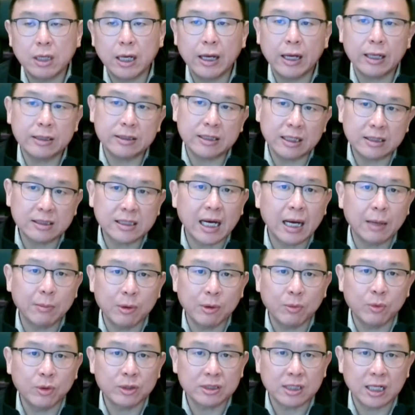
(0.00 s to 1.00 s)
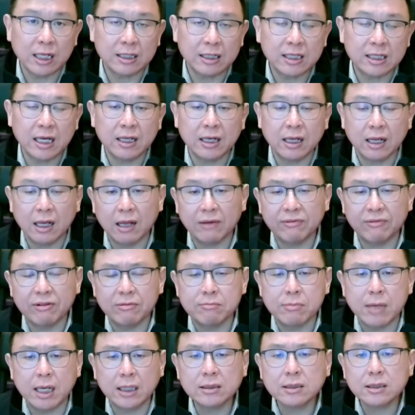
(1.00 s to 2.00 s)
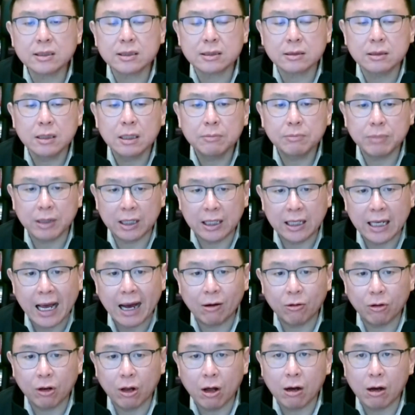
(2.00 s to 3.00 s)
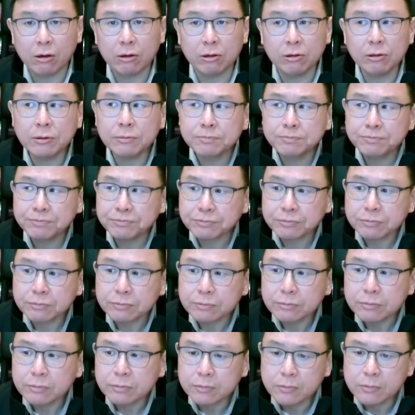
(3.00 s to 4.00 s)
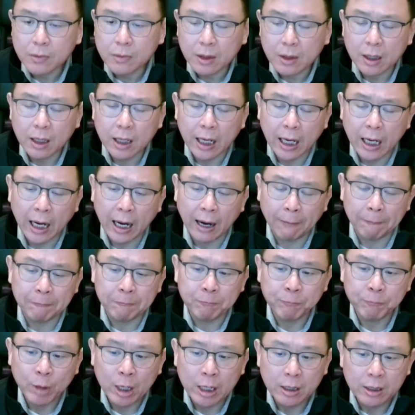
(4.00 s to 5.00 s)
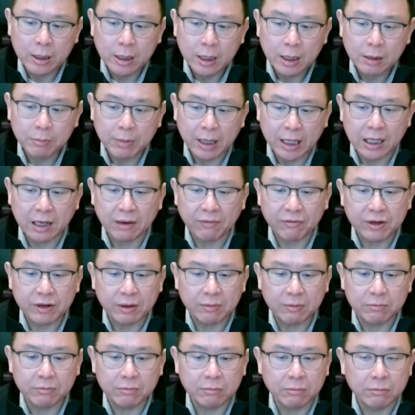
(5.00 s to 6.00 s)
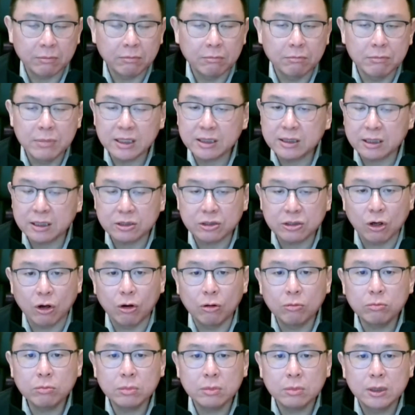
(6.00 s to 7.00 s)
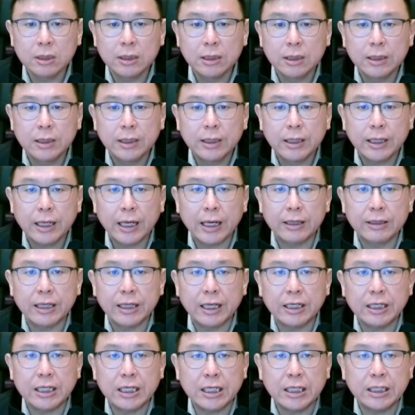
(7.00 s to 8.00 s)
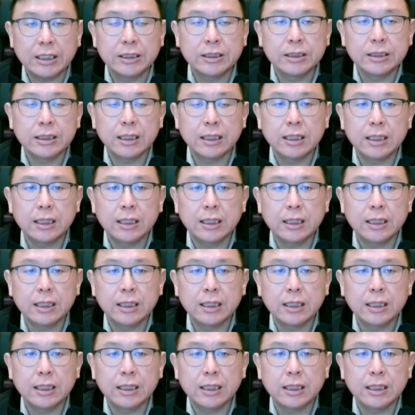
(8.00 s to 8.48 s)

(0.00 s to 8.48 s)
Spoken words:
at that time it was like 10, 11 months, but now longer. Many of them misses home, and they need